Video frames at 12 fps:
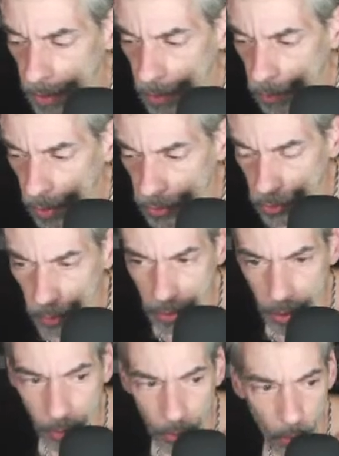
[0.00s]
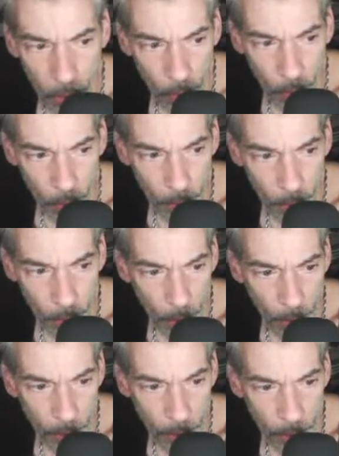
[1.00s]
while doing tarot and while using
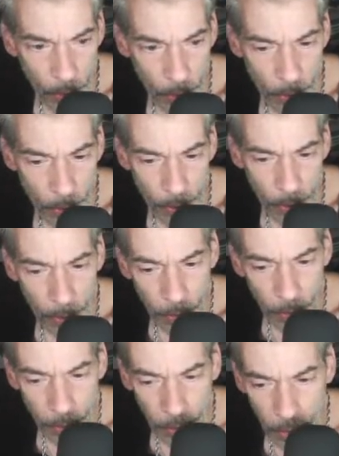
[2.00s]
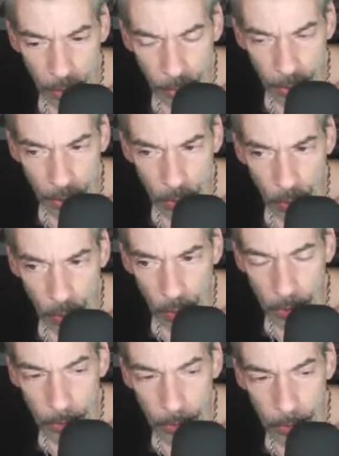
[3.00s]
the bead oracle.
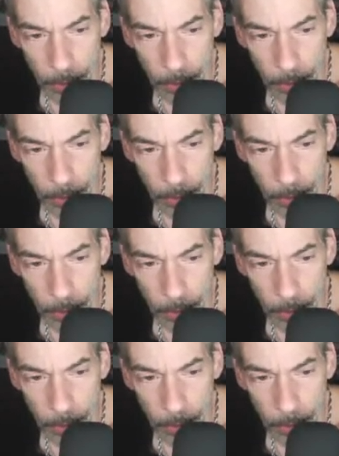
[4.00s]
And